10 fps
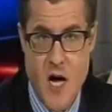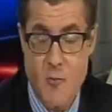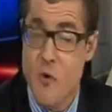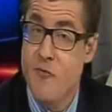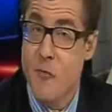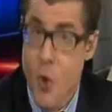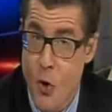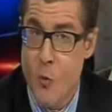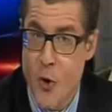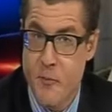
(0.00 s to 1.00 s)
Well, for
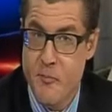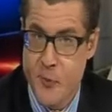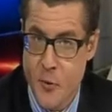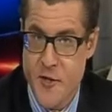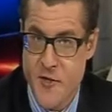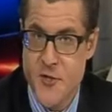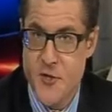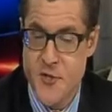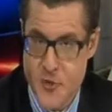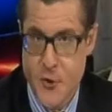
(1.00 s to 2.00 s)
more on what employers
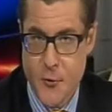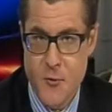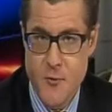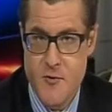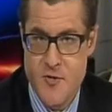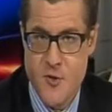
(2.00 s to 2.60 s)
should do